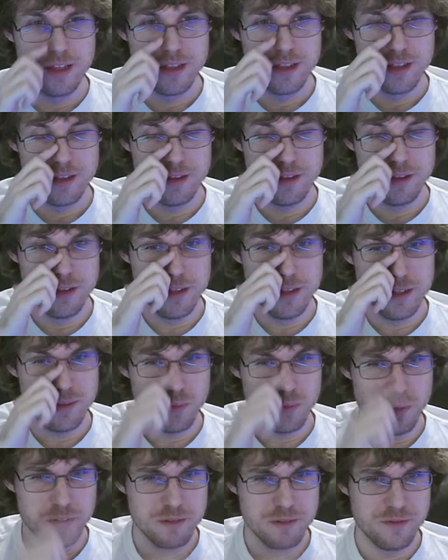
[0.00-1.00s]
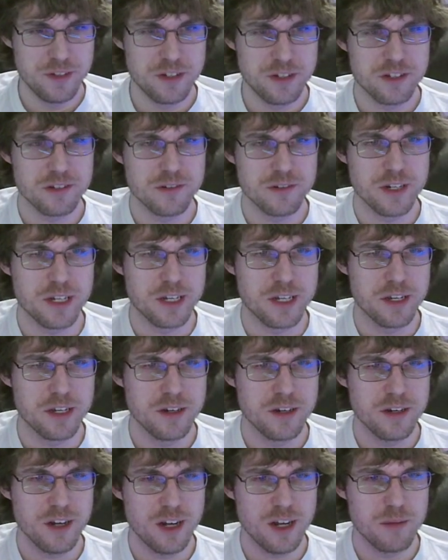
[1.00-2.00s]
this one feature right
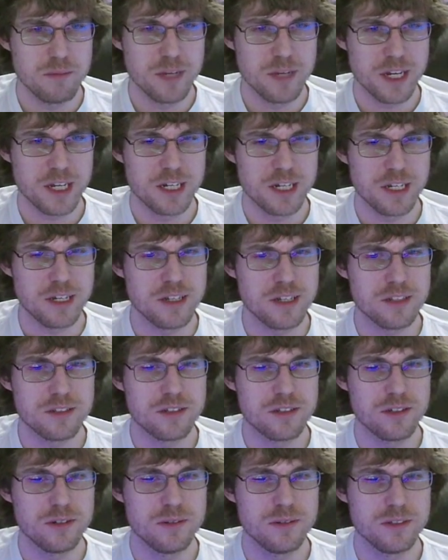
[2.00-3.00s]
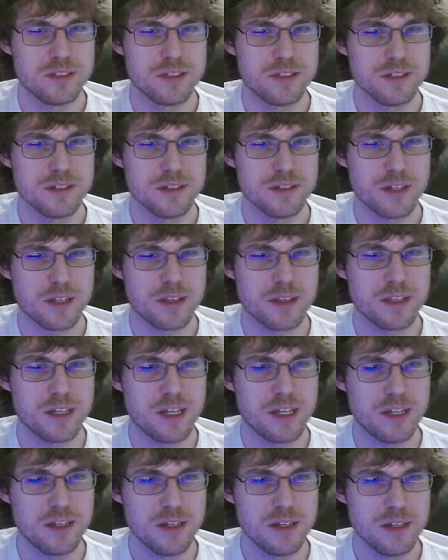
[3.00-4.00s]
here I'm not going to get to until like the
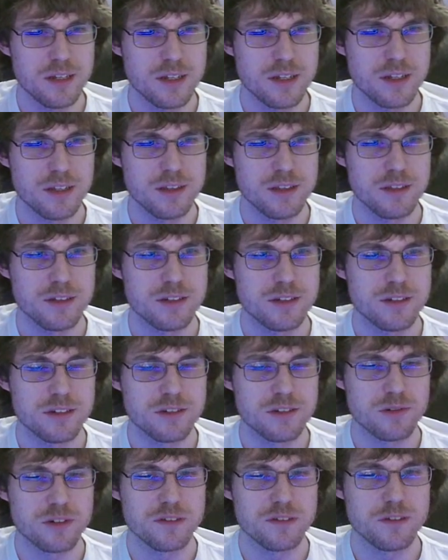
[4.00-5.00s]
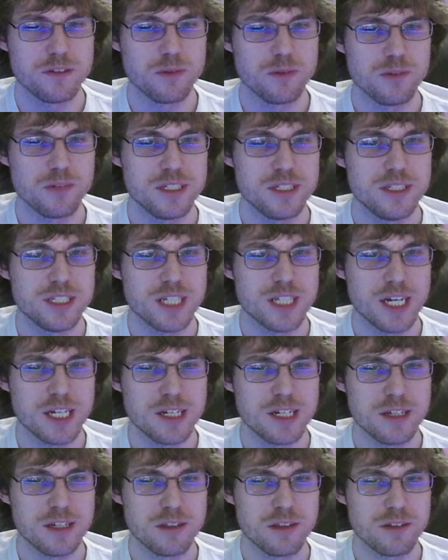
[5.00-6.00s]
end. This is sort of a red
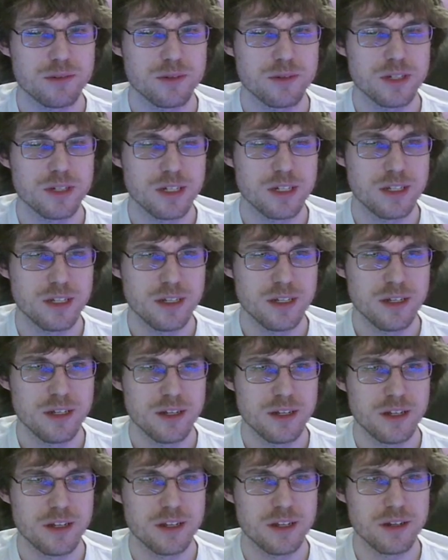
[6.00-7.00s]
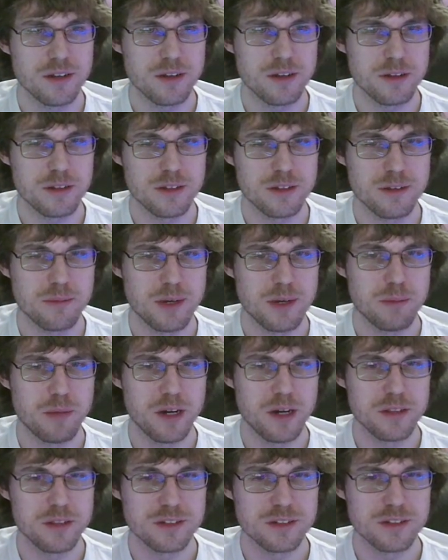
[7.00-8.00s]
cyan 3D, and it might
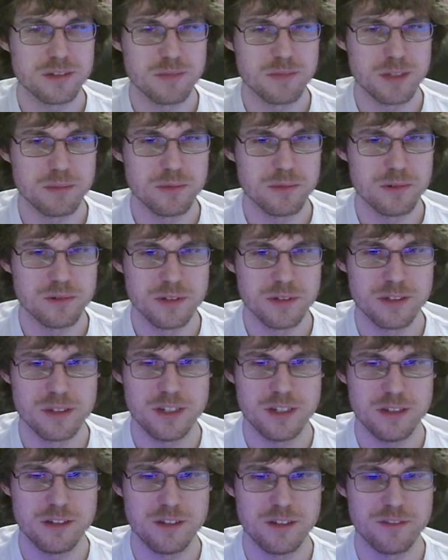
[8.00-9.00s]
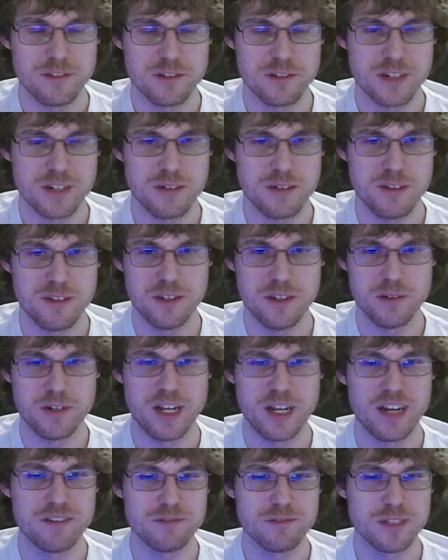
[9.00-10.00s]
bother some people if you don't
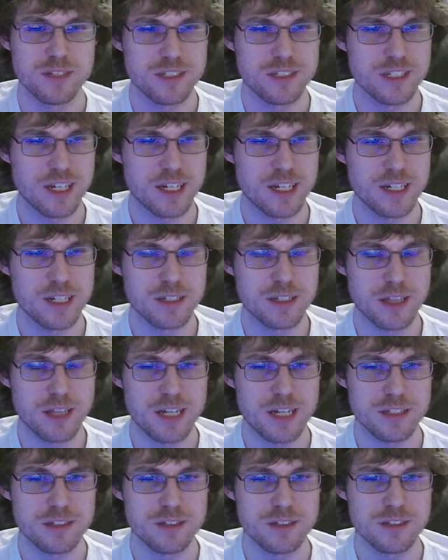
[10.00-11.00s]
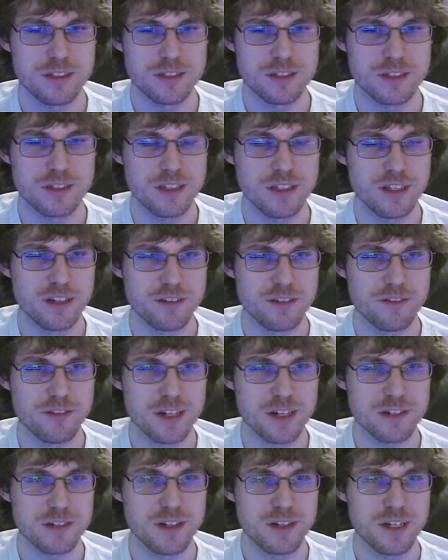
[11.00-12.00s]
have red cyan glasses to see the
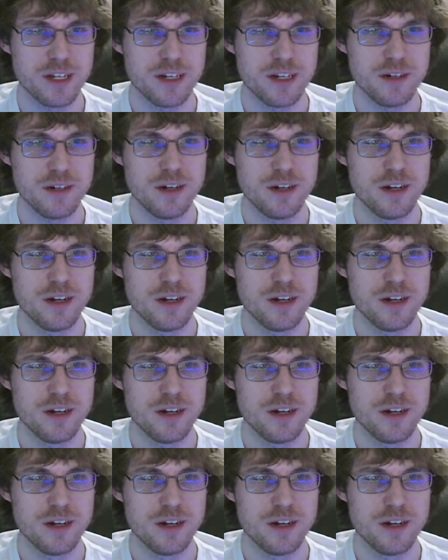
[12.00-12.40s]
effect right now.